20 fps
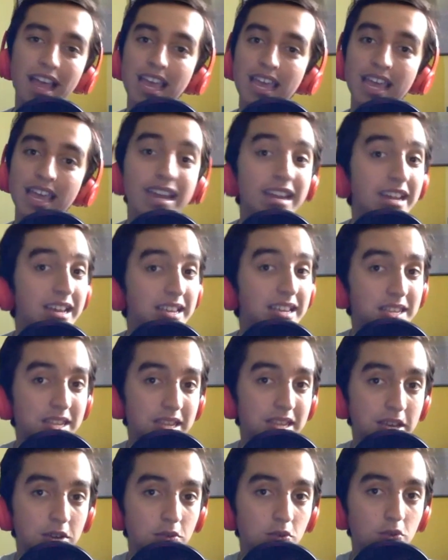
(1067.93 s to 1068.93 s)
and a
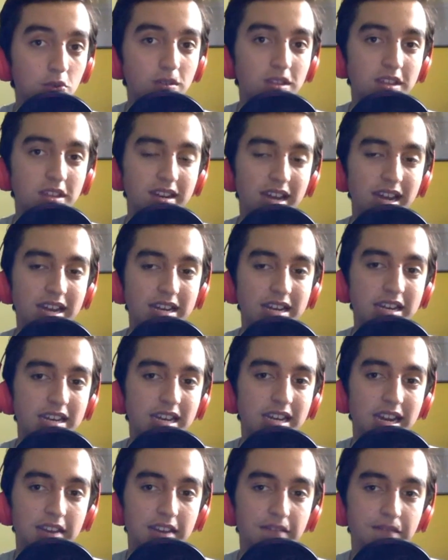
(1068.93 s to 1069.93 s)
sequel to
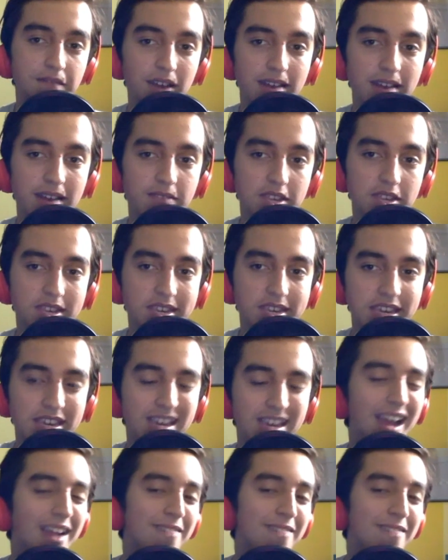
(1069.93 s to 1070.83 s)
1995's Heat.